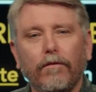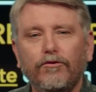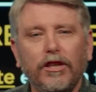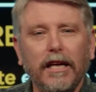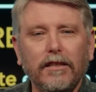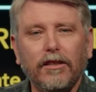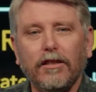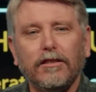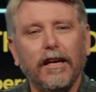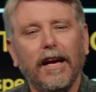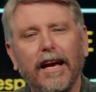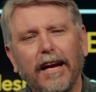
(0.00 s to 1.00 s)
of
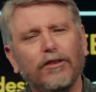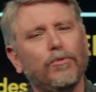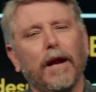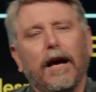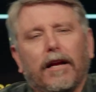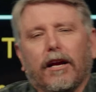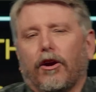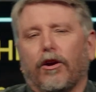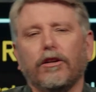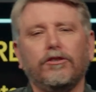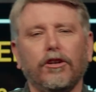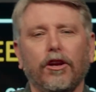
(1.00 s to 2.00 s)
Jesus, here's what I'd
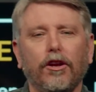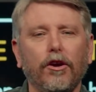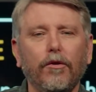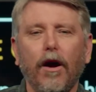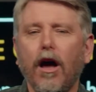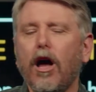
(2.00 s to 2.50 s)
encourage you to do.